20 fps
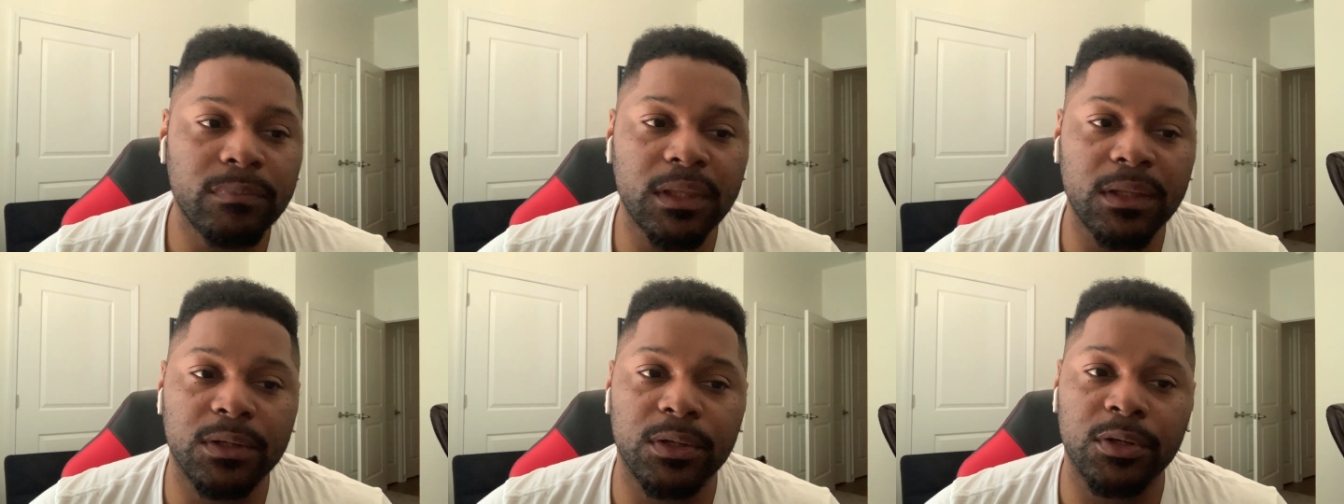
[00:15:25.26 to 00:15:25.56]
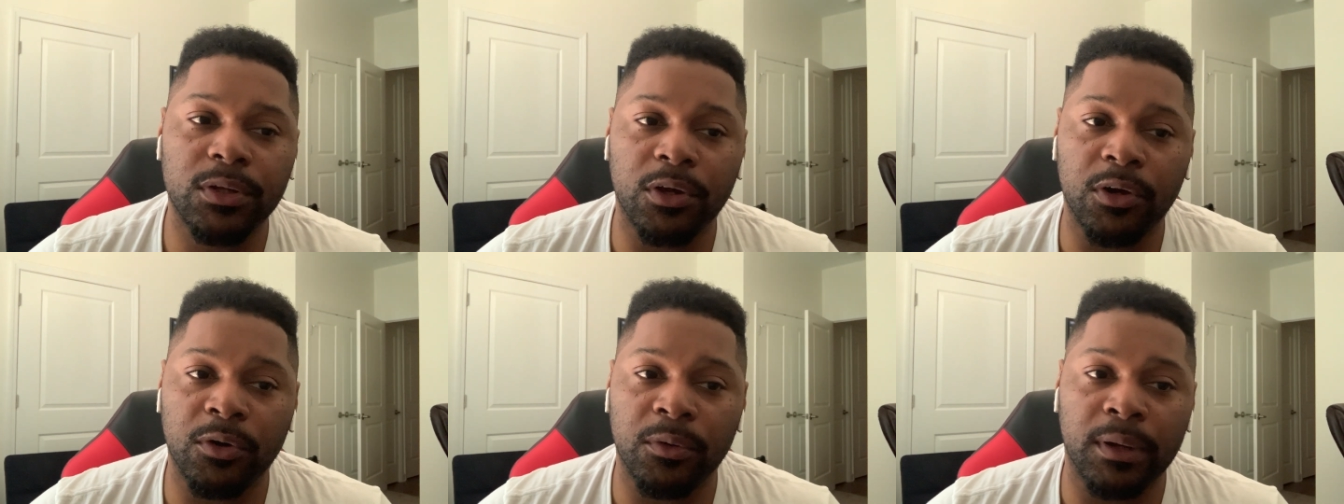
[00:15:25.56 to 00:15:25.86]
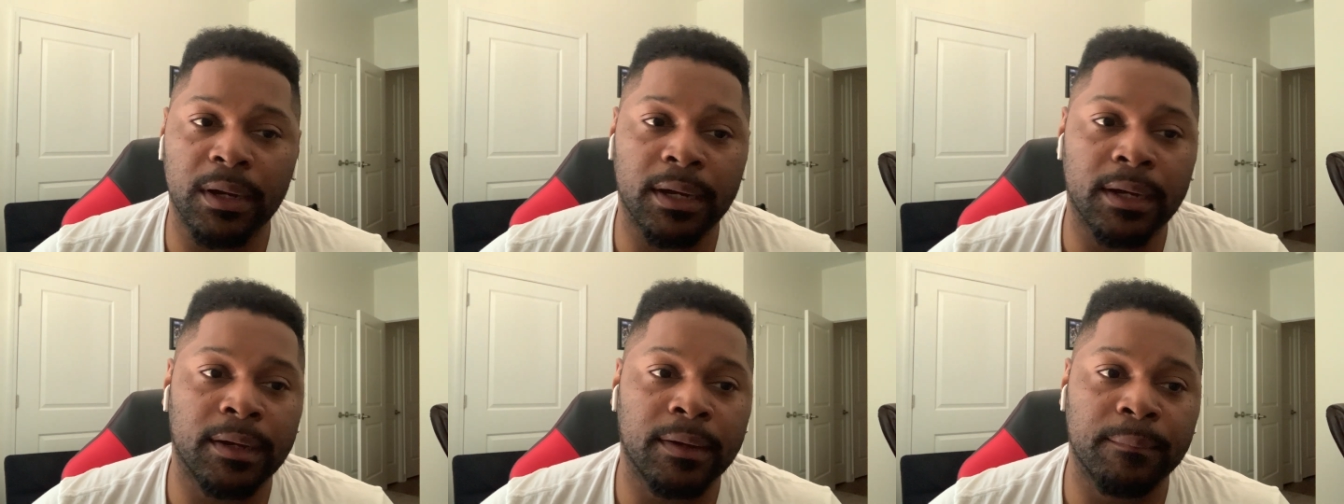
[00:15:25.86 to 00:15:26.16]
you know,
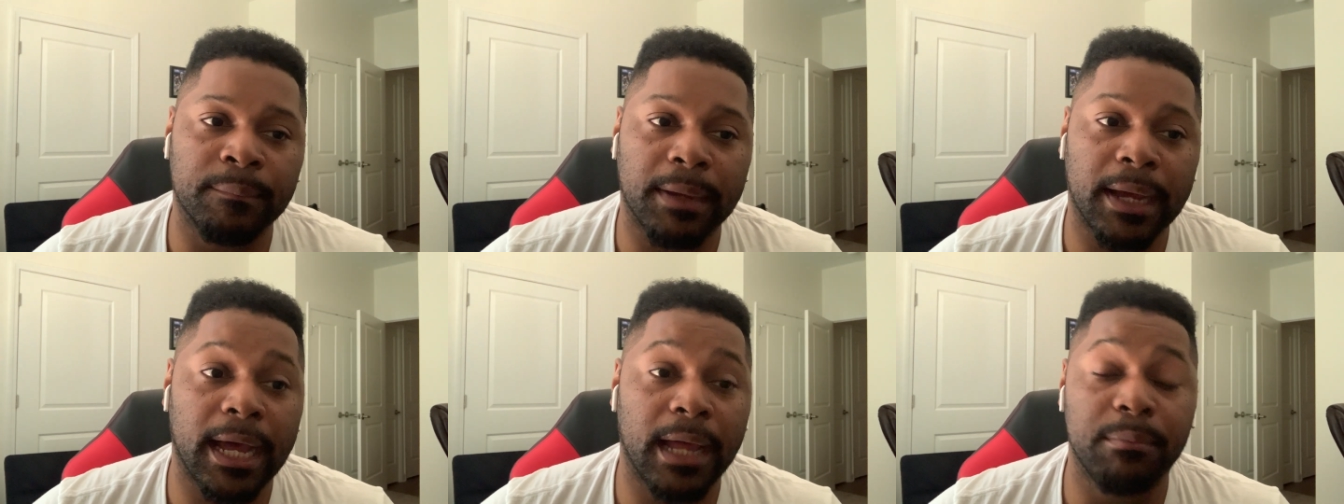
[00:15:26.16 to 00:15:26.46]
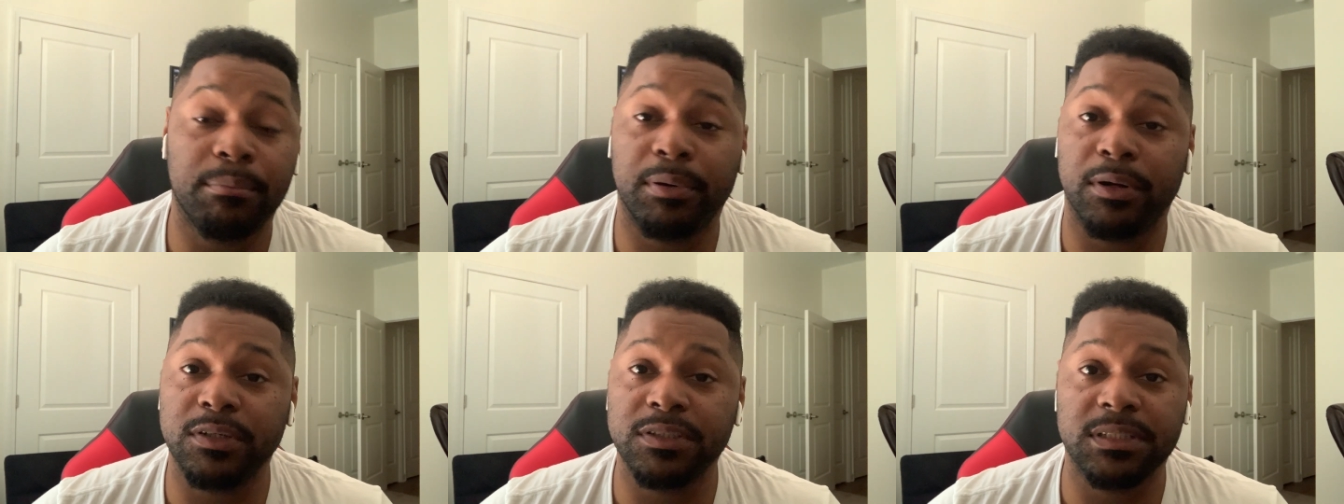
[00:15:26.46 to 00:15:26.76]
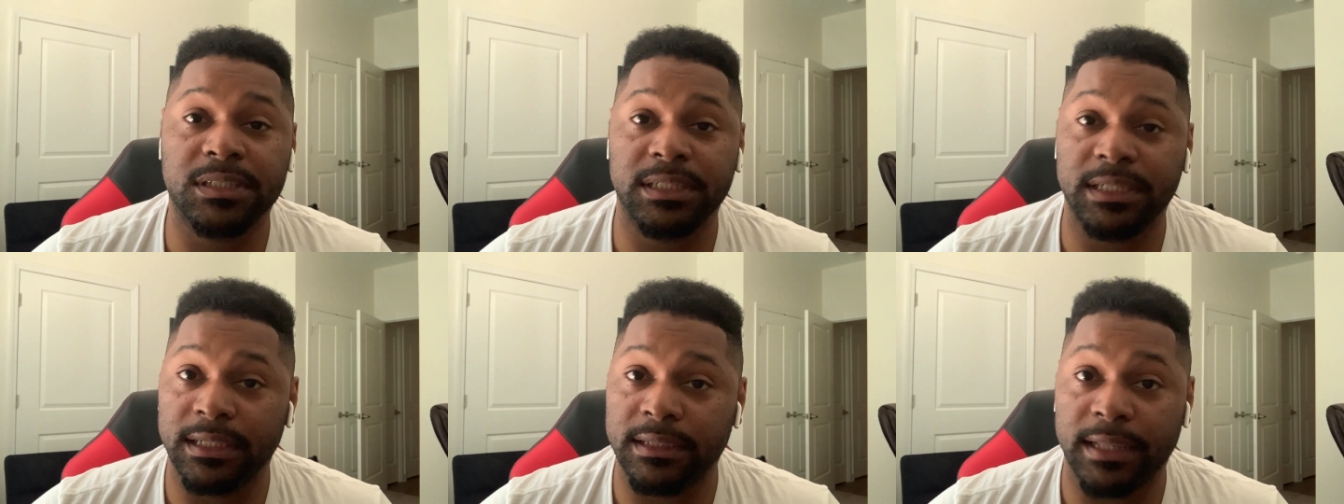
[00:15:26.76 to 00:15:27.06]
um, I
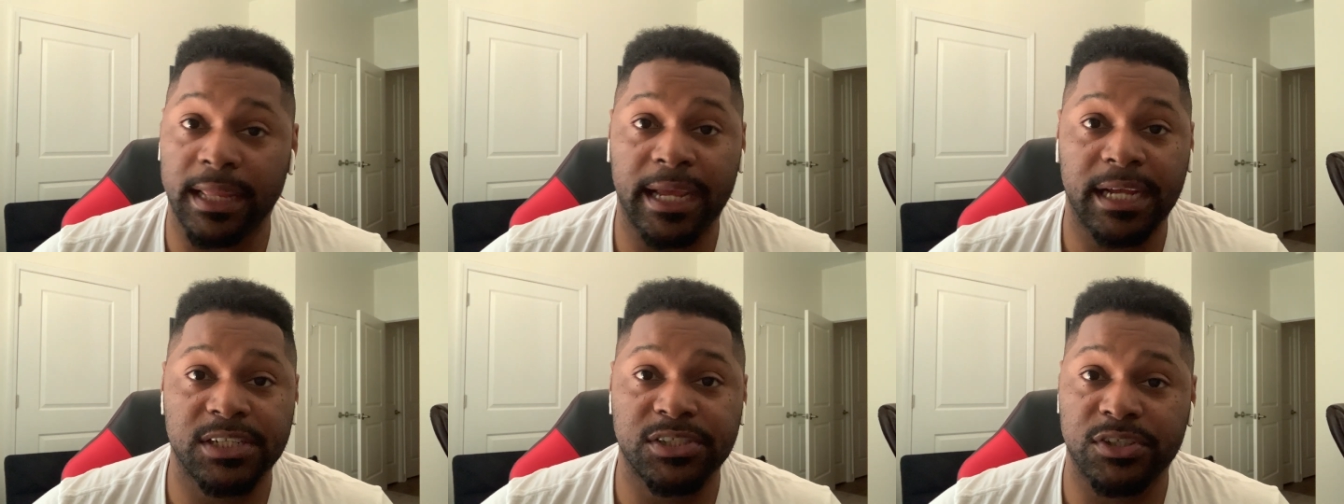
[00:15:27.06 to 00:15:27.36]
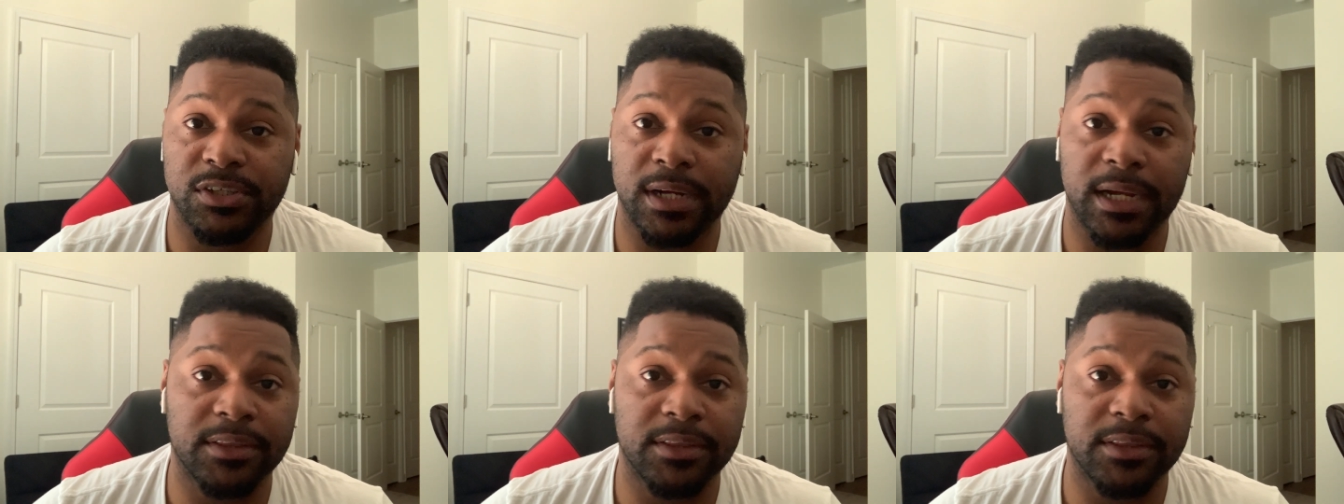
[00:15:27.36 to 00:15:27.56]
personally, last year,